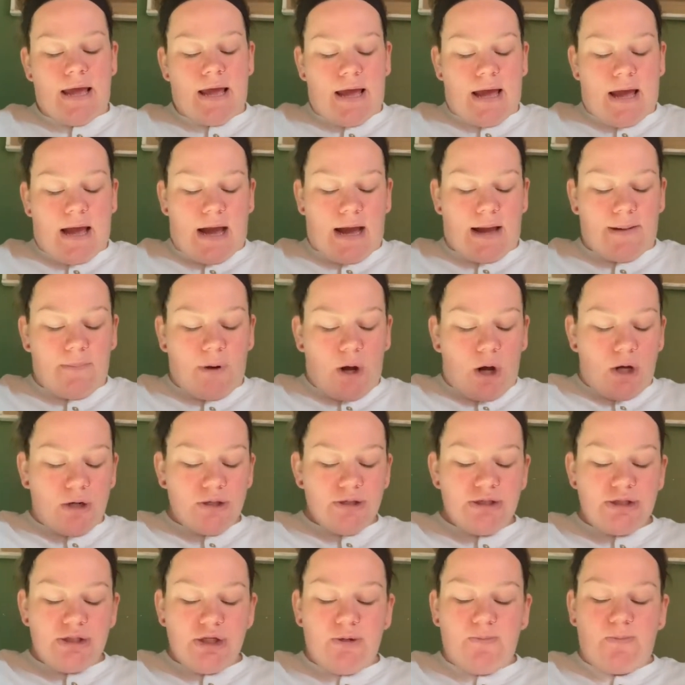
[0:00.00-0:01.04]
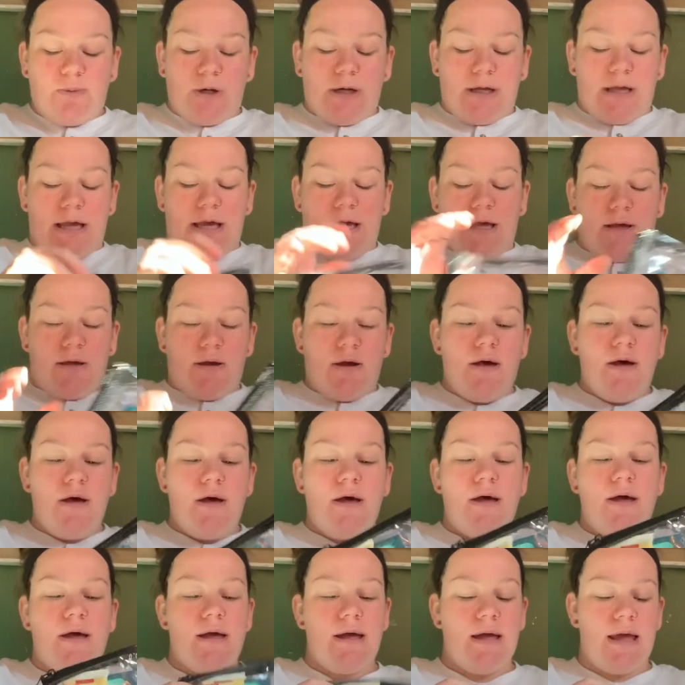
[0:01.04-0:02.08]
I'm also bringing
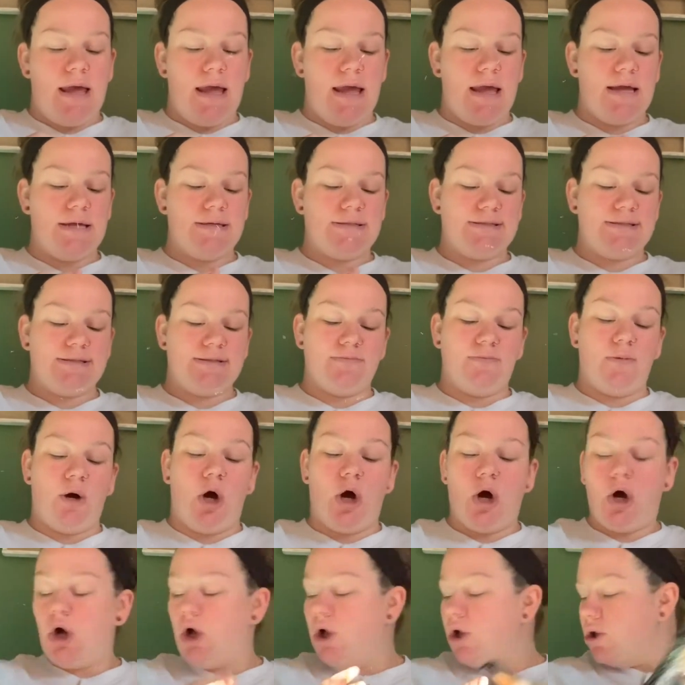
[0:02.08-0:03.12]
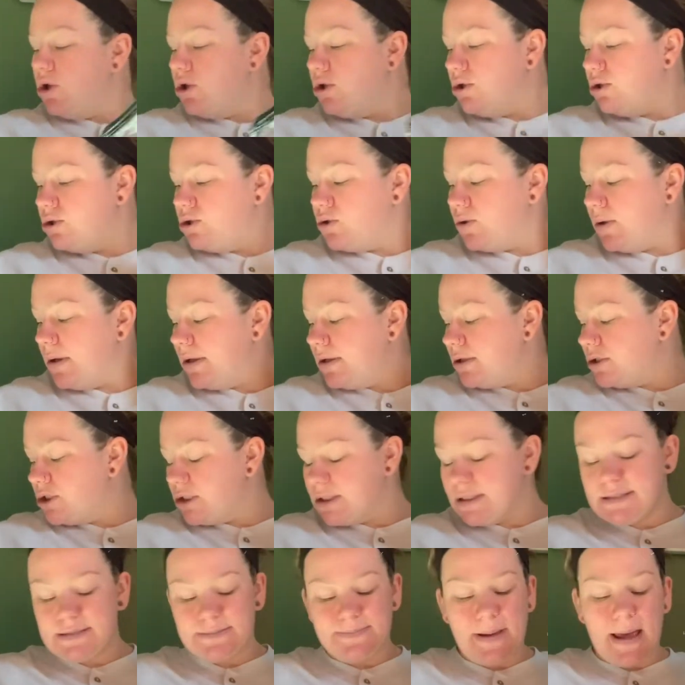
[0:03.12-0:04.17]
a small
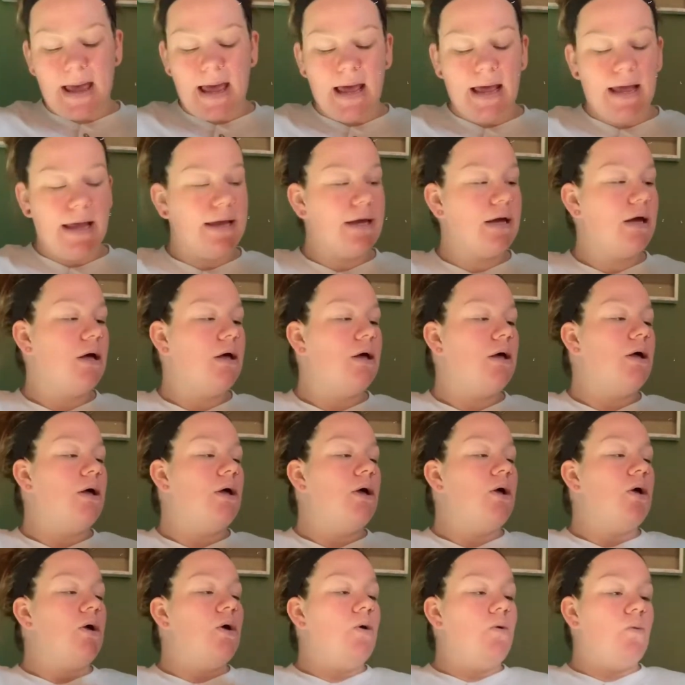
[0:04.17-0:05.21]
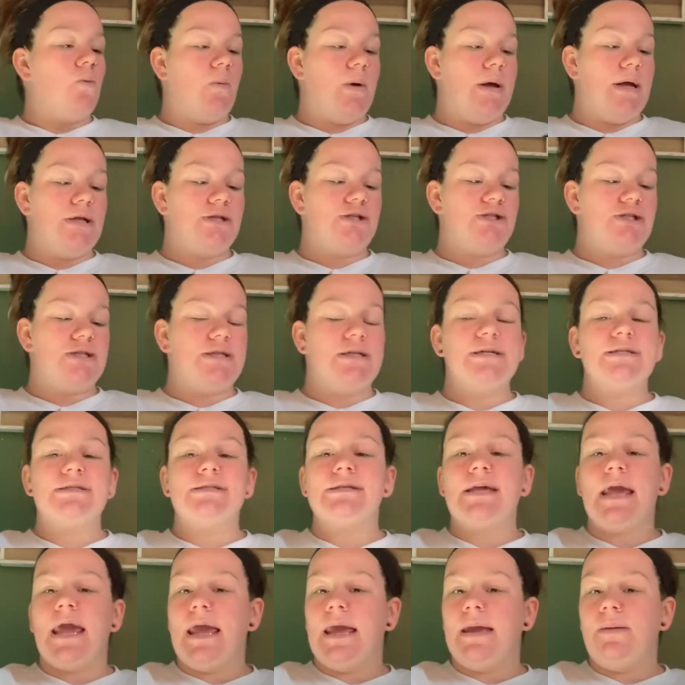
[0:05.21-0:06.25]
toiletries bag, which this
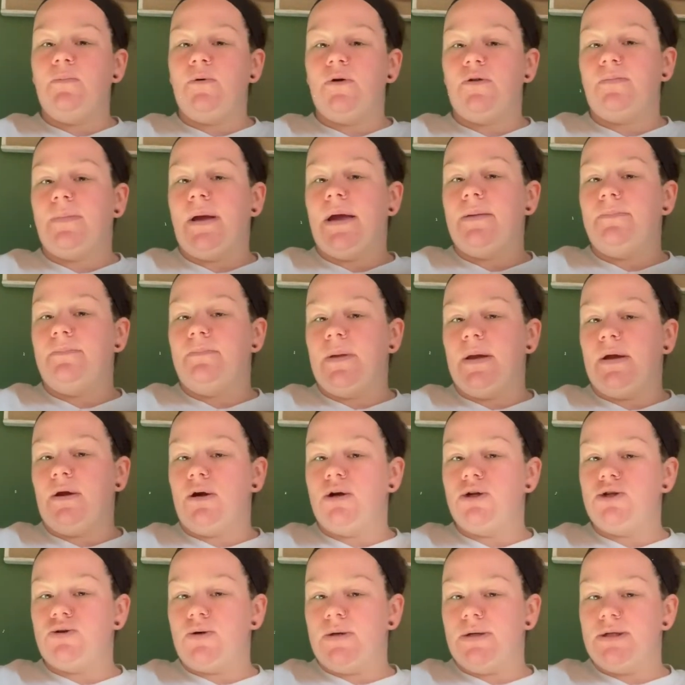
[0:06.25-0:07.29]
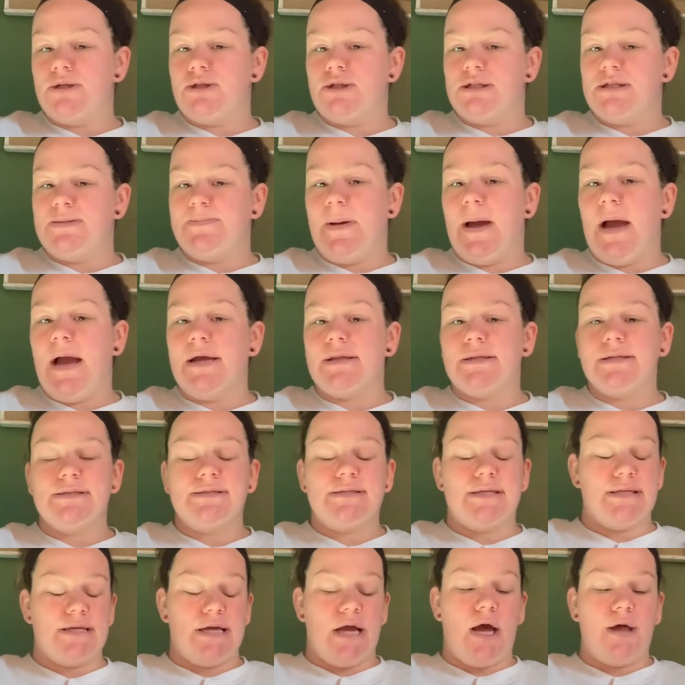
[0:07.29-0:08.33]
came with my bigger toiletries bag that's
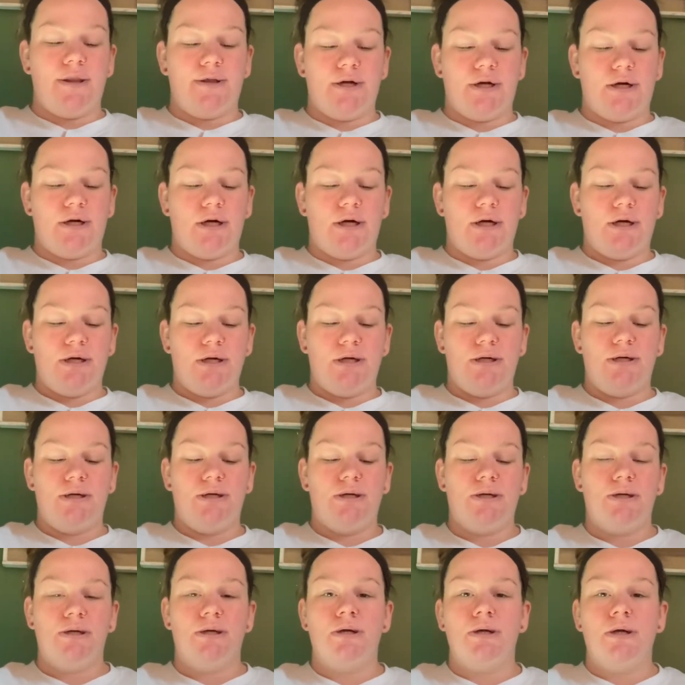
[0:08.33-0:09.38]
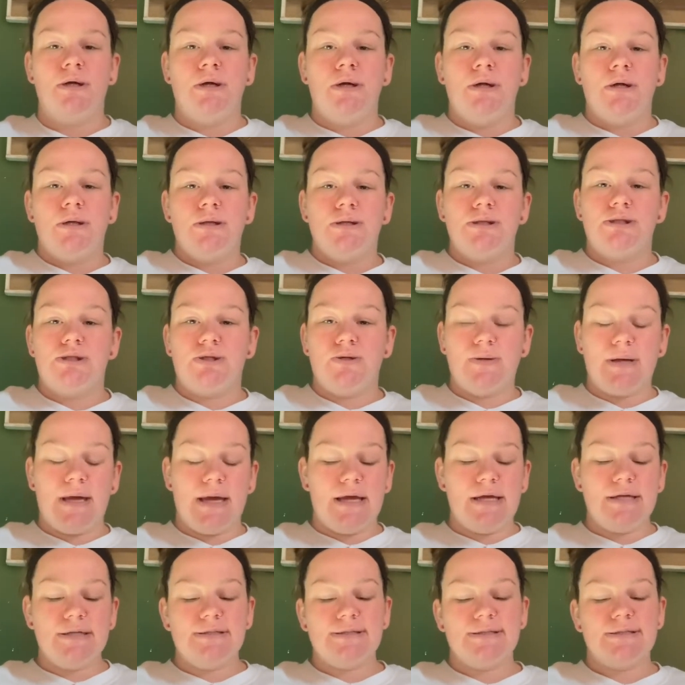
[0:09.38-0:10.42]
in the other
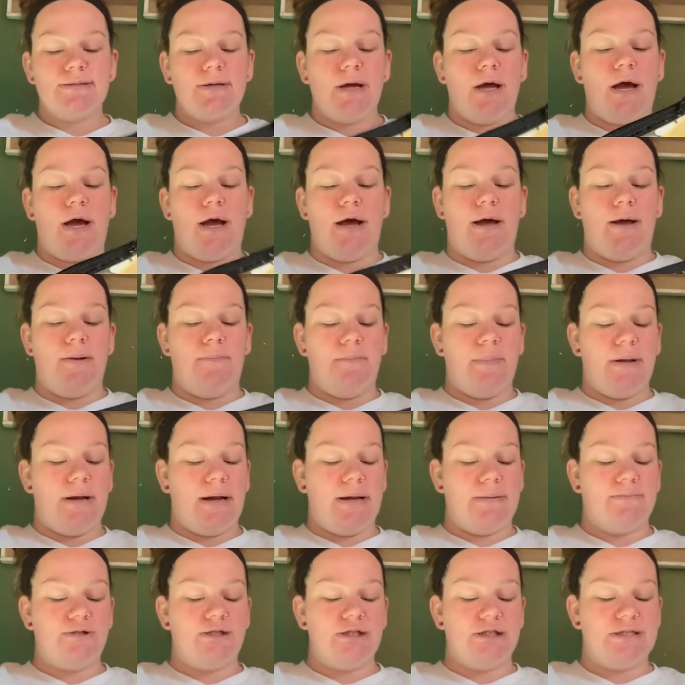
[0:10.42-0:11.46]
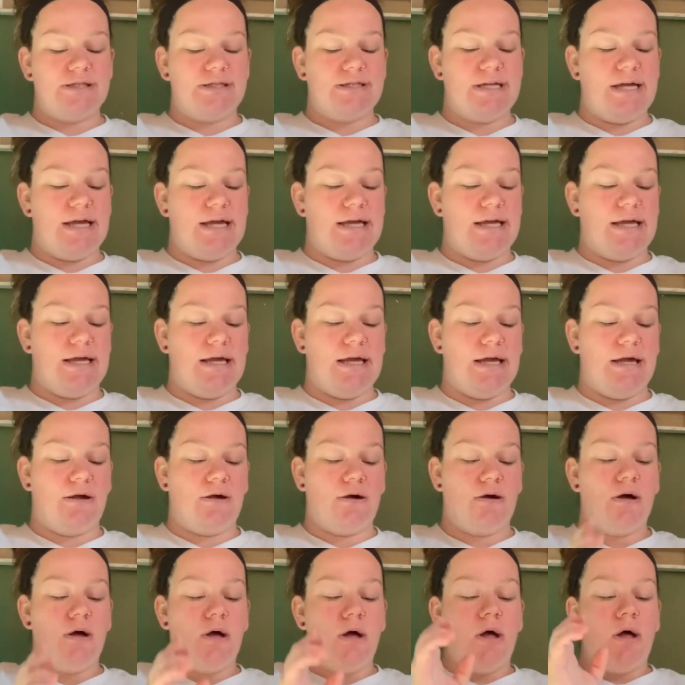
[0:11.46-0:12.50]
suitcase. But I'm just
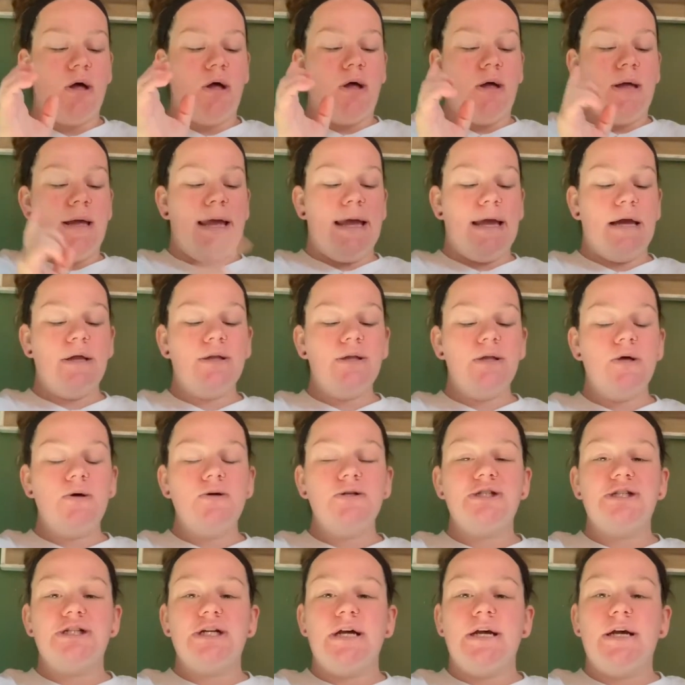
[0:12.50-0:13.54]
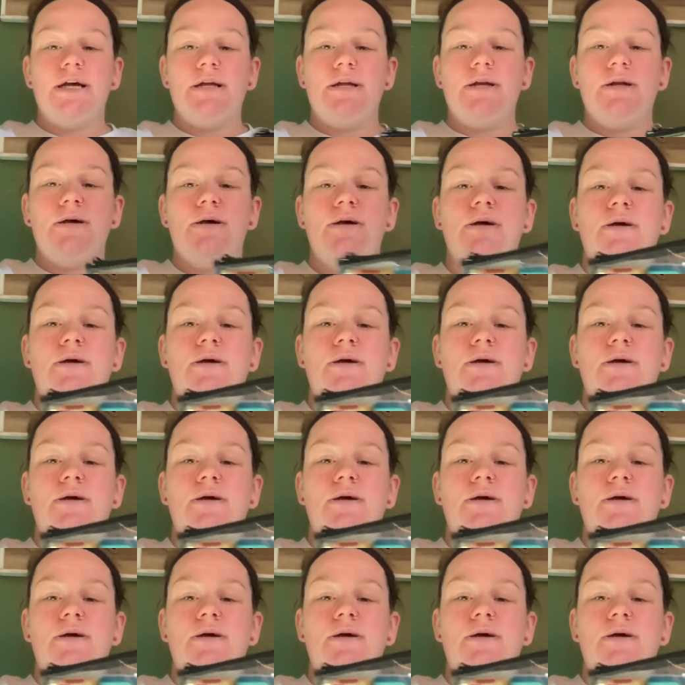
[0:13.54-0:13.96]
taking hand lotion,